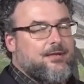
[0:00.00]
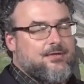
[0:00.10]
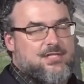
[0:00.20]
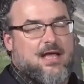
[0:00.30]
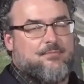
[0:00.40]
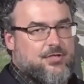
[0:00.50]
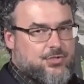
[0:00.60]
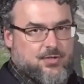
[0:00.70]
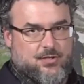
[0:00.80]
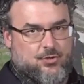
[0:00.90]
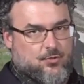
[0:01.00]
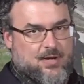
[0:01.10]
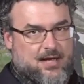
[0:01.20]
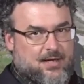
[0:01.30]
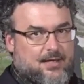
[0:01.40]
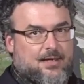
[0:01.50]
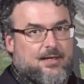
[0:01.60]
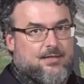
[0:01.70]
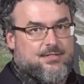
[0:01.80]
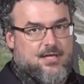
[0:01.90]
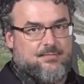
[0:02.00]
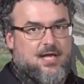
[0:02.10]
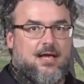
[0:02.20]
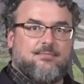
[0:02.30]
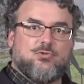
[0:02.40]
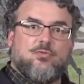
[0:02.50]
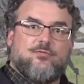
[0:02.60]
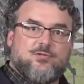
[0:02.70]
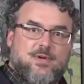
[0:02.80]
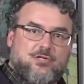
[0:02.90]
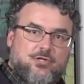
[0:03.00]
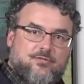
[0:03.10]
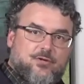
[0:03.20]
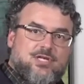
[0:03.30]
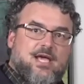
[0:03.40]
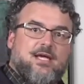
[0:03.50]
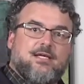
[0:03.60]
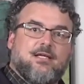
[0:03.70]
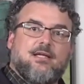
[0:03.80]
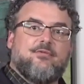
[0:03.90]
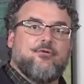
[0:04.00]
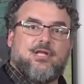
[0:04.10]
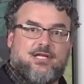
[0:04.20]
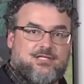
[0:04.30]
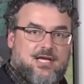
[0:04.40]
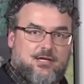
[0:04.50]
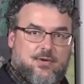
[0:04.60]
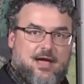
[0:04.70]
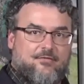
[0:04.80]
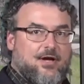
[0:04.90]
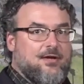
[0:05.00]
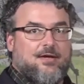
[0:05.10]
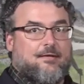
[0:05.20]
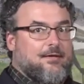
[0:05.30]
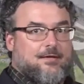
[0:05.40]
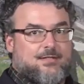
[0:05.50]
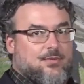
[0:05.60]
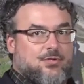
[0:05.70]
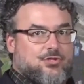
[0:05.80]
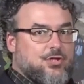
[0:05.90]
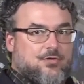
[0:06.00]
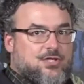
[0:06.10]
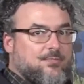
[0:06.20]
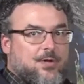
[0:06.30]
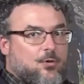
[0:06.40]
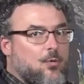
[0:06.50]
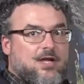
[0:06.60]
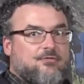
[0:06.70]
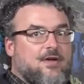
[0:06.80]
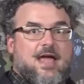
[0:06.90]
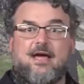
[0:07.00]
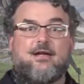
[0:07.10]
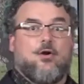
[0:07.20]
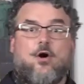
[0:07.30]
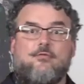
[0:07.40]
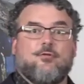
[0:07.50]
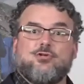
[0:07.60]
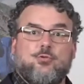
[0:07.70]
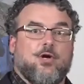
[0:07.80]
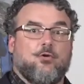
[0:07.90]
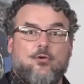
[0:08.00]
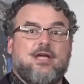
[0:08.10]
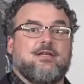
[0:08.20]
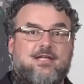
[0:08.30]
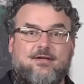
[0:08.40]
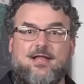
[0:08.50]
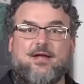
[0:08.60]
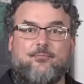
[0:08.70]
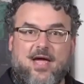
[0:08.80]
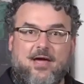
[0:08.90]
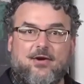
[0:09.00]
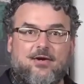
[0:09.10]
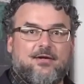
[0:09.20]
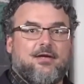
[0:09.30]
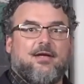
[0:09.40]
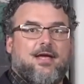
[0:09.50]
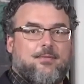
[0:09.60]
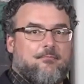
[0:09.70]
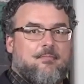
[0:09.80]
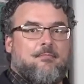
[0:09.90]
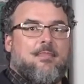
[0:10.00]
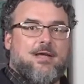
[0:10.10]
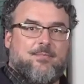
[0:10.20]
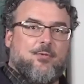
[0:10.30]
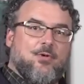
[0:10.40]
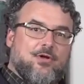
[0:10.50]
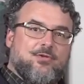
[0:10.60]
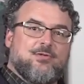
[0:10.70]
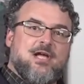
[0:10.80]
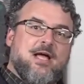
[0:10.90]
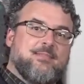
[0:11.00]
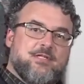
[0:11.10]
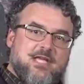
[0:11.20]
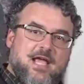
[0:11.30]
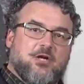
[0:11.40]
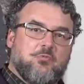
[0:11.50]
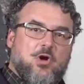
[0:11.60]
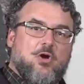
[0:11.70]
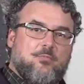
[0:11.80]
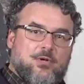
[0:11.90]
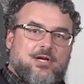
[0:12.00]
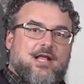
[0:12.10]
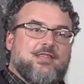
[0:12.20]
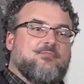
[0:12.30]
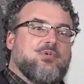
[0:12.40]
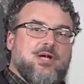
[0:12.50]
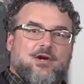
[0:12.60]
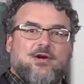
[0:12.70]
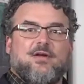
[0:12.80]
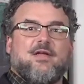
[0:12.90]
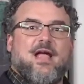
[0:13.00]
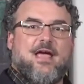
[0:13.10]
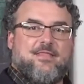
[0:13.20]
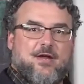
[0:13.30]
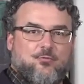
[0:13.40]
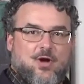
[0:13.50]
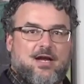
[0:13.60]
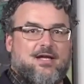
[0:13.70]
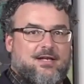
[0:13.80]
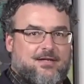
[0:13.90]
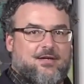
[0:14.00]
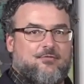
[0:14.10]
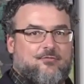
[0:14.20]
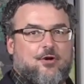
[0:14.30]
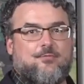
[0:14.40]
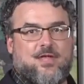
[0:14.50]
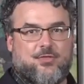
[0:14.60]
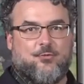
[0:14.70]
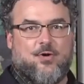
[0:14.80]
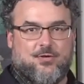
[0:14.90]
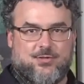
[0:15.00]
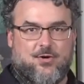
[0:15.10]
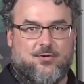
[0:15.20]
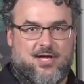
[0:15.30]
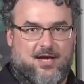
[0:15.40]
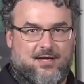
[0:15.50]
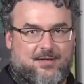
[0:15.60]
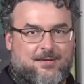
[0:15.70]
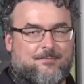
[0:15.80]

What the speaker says: There's not much you can do about it. Sometimes, especially if you're taking delivery, let's say you have someone shows up in a white van and offers you a great deal on banner, it might be worth your time to take a roll, put it on the printer, and then run it and confirm that the rolls are okay.